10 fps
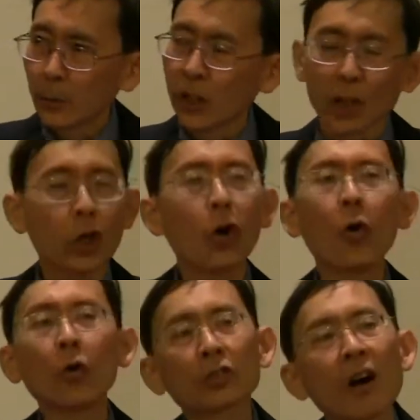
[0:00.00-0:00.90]
with a
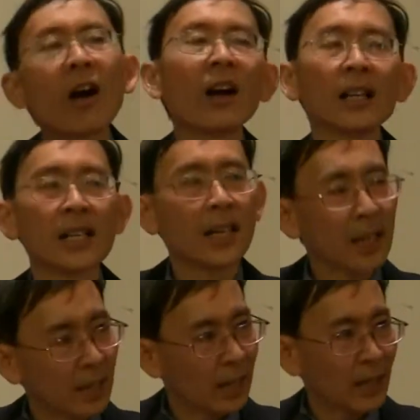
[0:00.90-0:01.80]
cold heart,
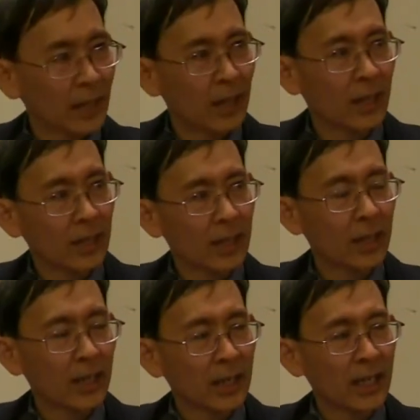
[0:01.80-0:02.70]

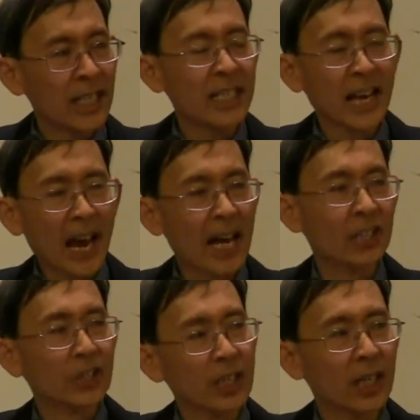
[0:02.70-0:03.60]
he
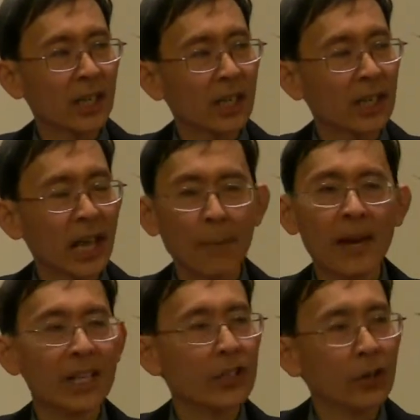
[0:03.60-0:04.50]
dashed that
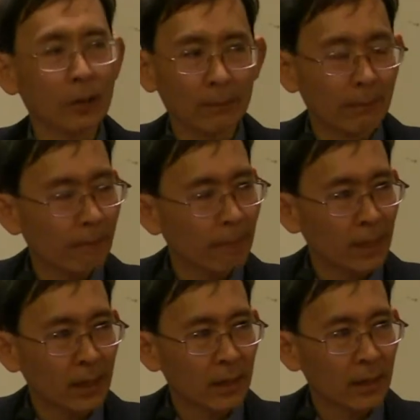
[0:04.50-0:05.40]
man's hope,
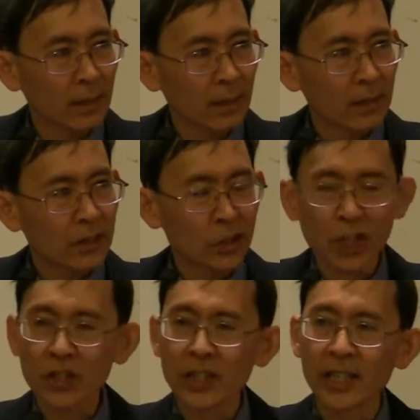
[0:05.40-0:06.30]

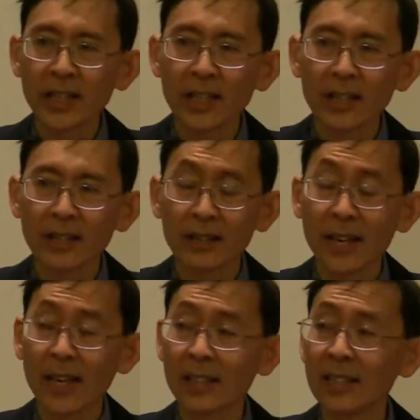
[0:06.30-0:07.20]
suggesting
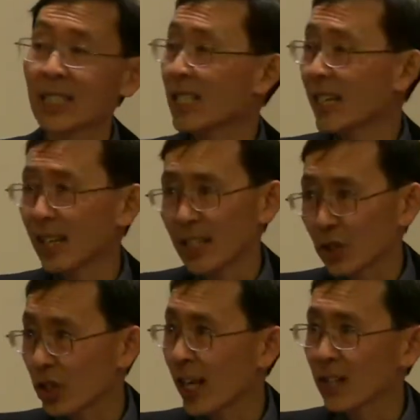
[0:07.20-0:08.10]
that instead
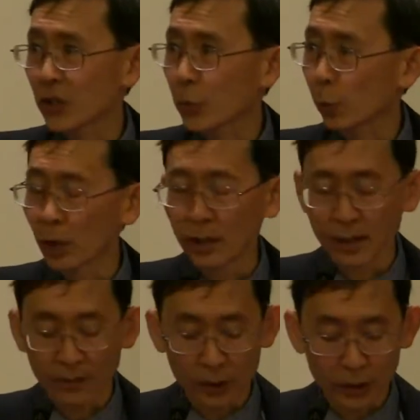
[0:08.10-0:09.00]
his chances weren't
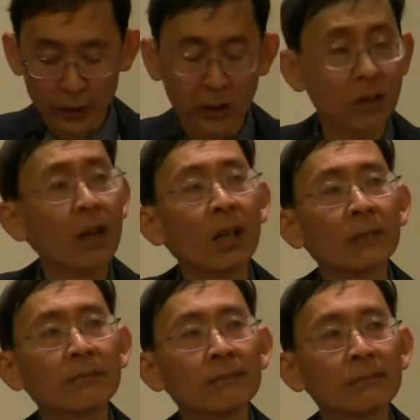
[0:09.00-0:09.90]
very good at
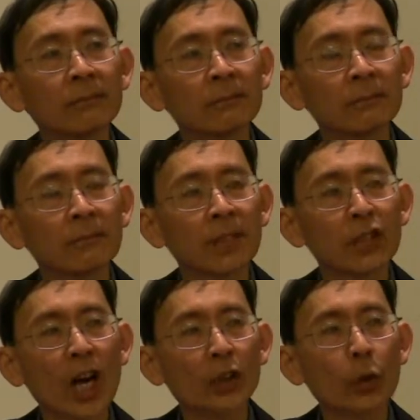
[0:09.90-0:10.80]
all. The
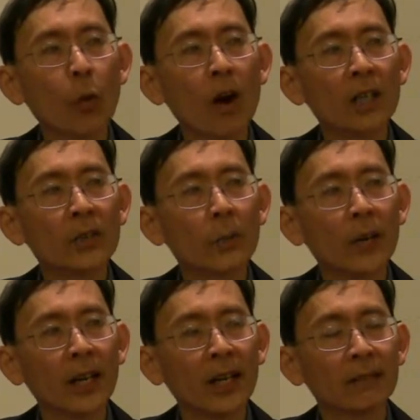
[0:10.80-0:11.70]
doctor walked
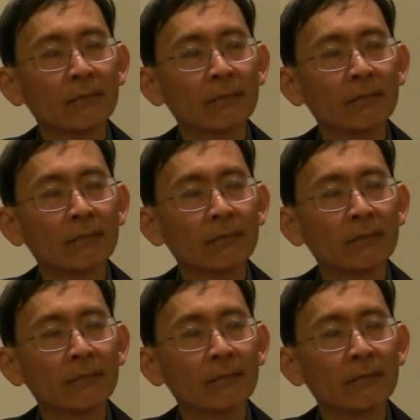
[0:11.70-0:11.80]
away,